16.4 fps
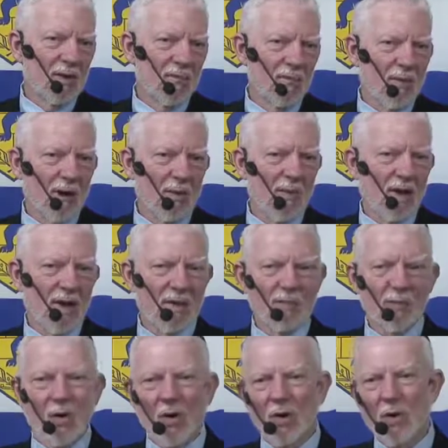By being
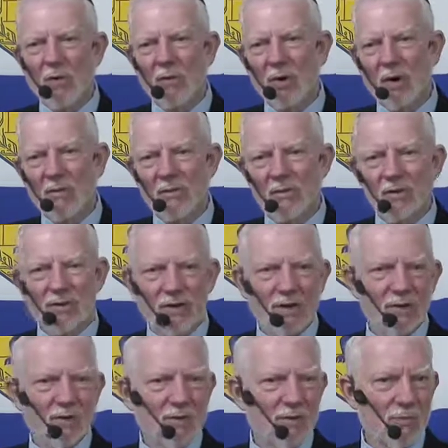born a woman, she
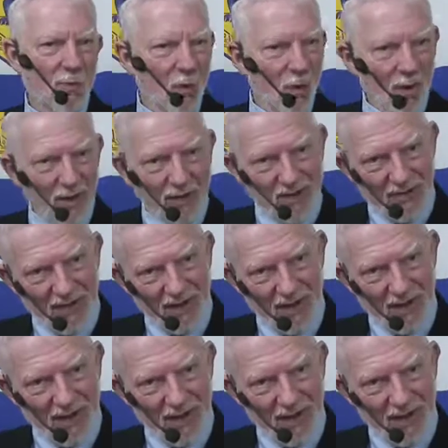was born in sin.